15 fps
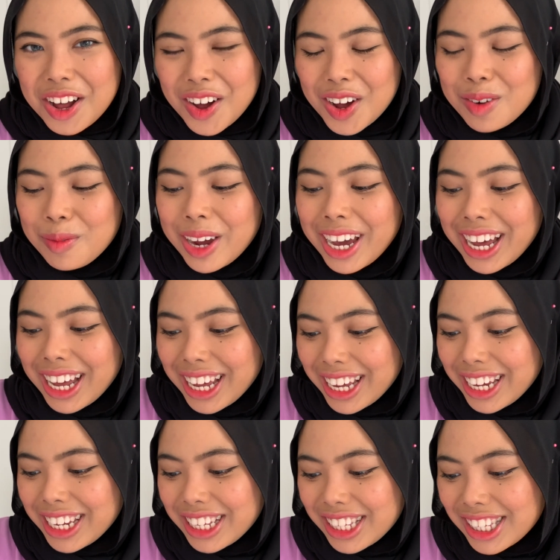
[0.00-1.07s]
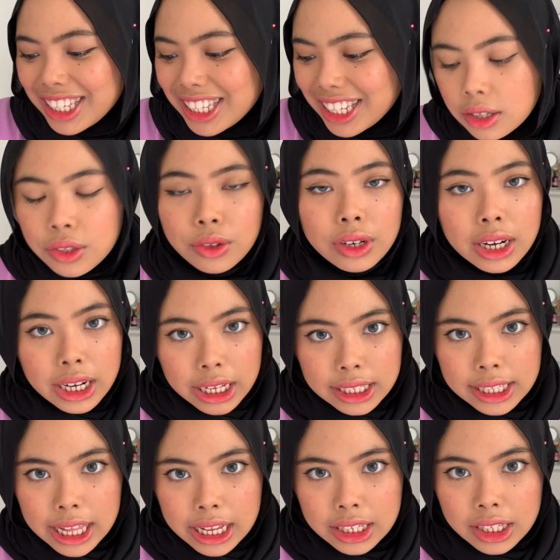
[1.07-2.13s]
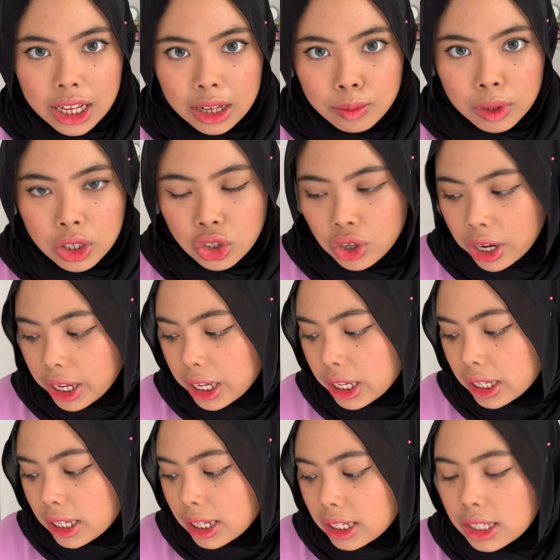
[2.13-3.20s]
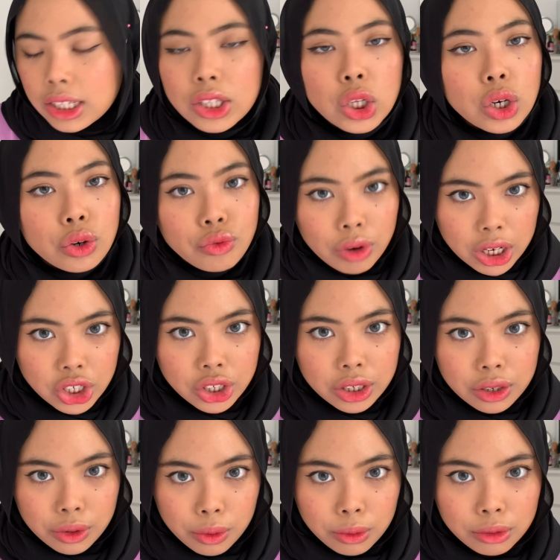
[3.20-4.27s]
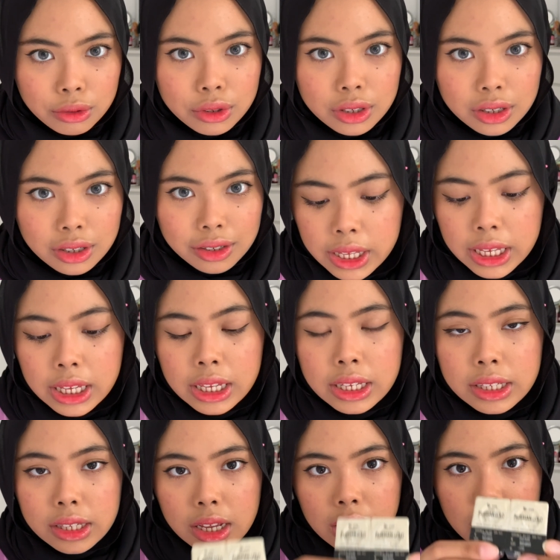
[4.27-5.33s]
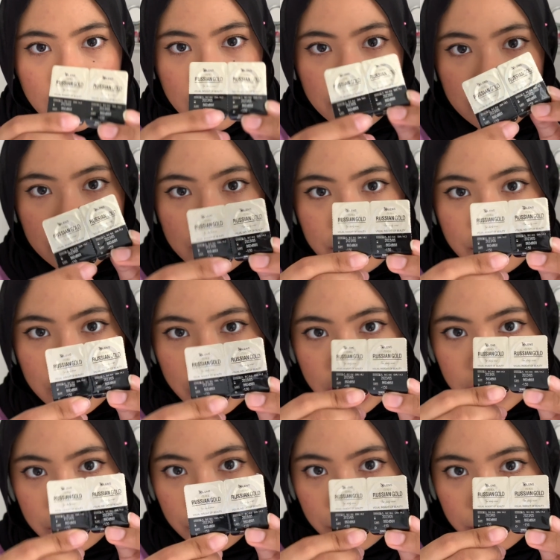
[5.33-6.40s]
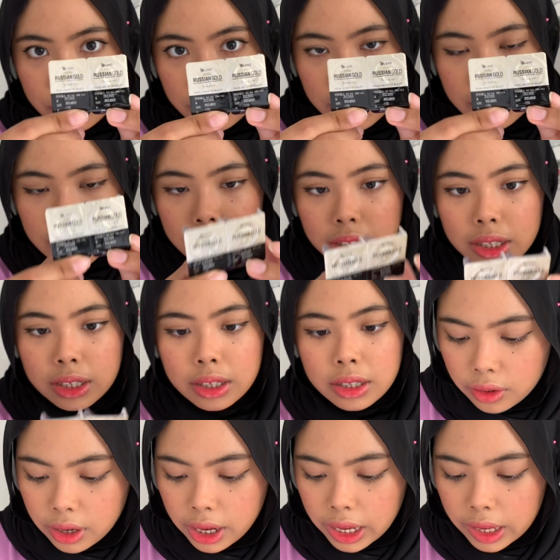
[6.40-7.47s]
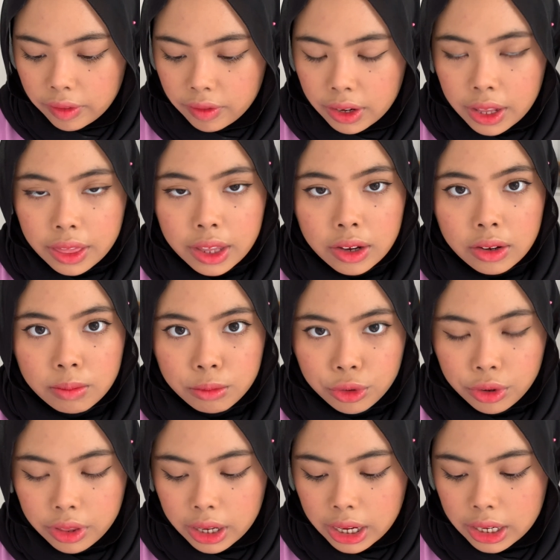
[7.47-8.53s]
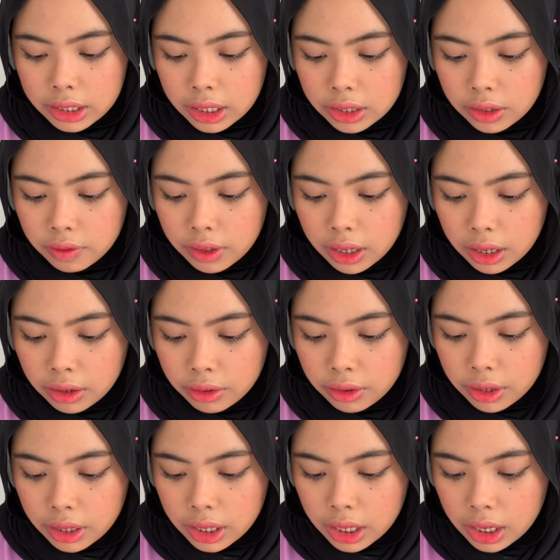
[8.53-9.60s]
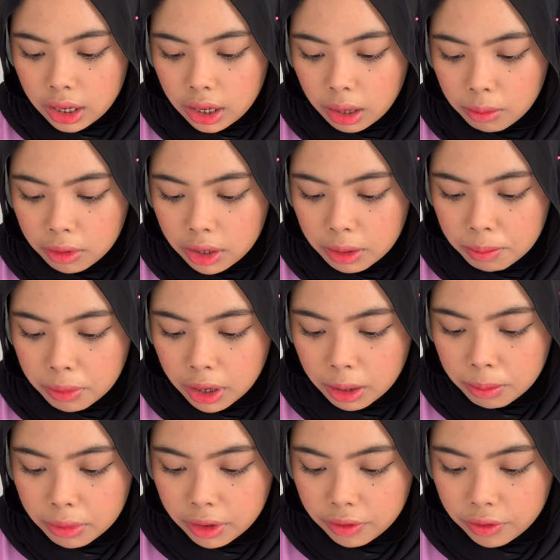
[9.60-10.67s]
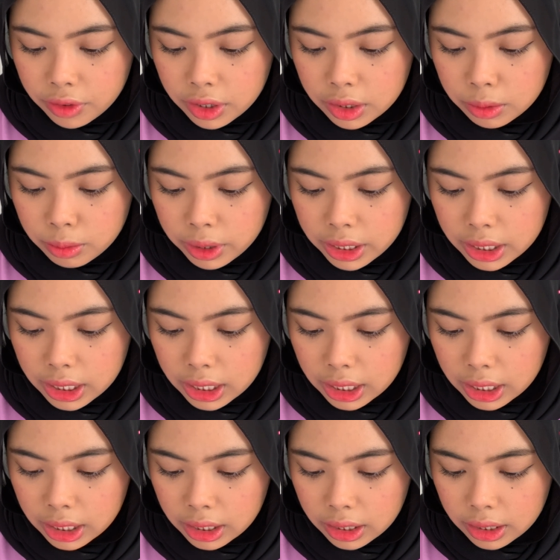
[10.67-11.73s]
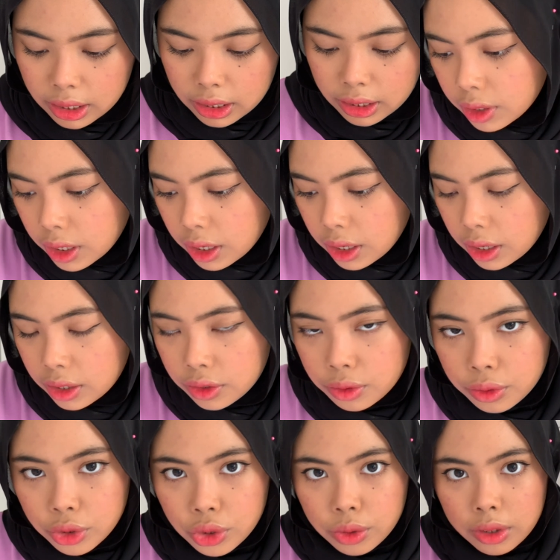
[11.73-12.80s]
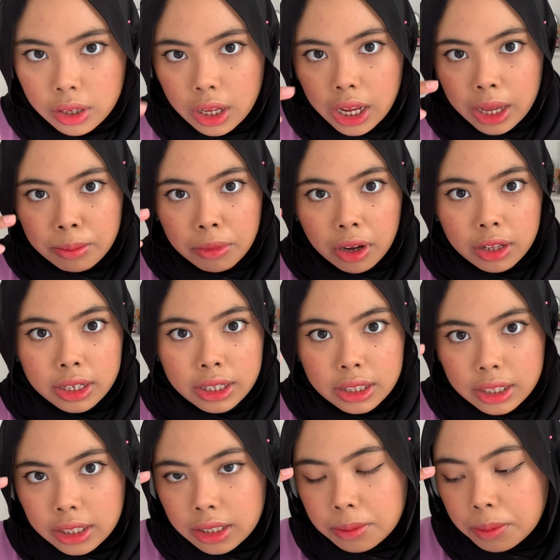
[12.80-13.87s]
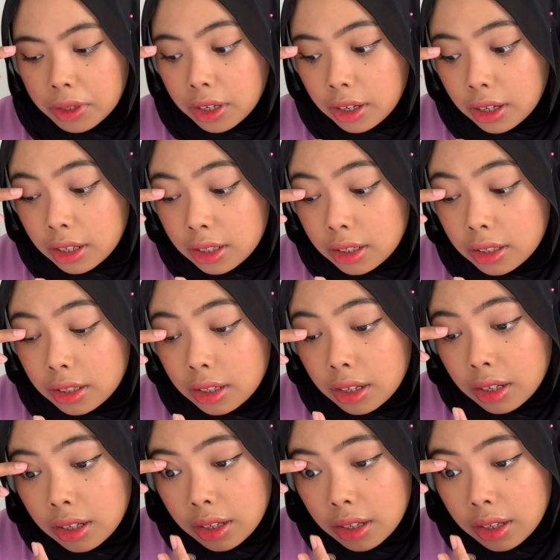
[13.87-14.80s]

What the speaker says: on my eyes. So the next lens that I'll be trying is the Russian Gold. These are the Russian Gold. I have nothing on both eyes as of now. I'm gonna pop the first one in. As usual, eyeballing this because...